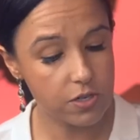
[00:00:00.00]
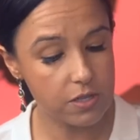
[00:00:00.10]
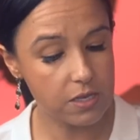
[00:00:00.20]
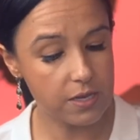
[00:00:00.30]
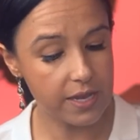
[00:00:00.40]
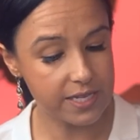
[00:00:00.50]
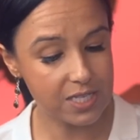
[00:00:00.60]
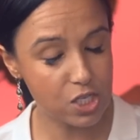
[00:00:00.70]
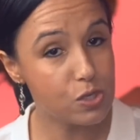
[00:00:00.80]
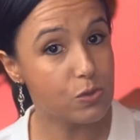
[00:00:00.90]
the
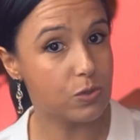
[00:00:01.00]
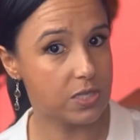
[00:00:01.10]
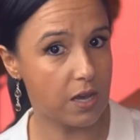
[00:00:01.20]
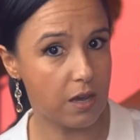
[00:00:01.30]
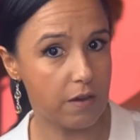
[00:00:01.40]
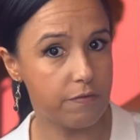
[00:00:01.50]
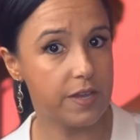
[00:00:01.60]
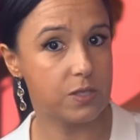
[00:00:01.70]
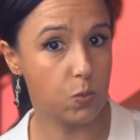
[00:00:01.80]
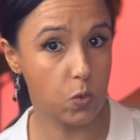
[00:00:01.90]
excuse of
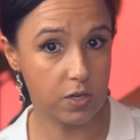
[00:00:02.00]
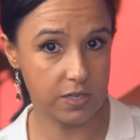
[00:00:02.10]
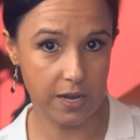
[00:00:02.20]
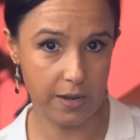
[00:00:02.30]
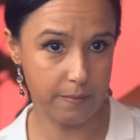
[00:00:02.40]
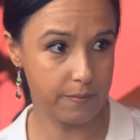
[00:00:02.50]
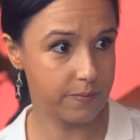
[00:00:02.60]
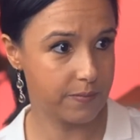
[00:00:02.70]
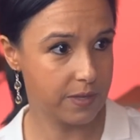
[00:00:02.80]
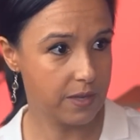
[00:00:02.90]
it's wartime,
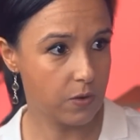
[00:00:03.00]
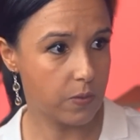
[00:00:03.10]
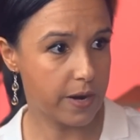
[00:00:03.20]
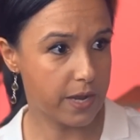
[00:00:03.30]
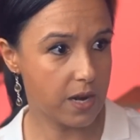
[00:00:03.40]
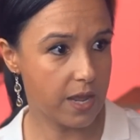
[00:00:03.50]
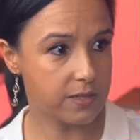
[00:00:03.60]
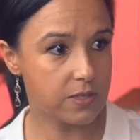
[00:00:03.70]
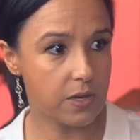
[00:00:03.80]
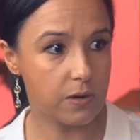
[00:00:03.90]
right? And
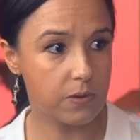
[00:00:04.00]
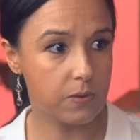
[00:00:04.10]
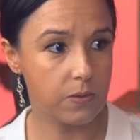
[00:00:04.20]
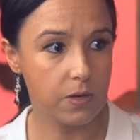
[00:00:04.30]
so